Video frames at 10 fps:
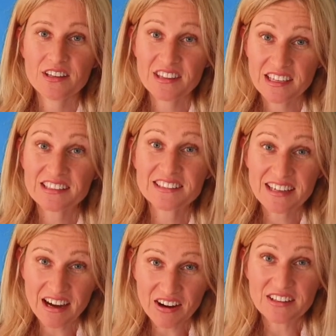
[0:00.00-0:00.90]
They hit
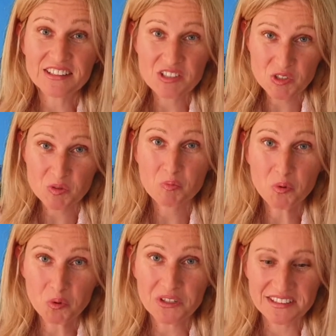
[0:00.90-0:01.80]
the hardest
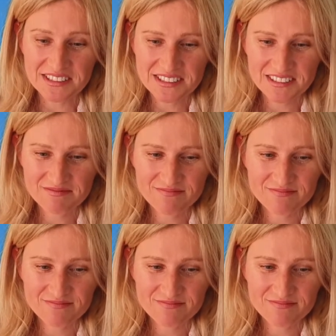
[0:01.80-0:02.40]
point.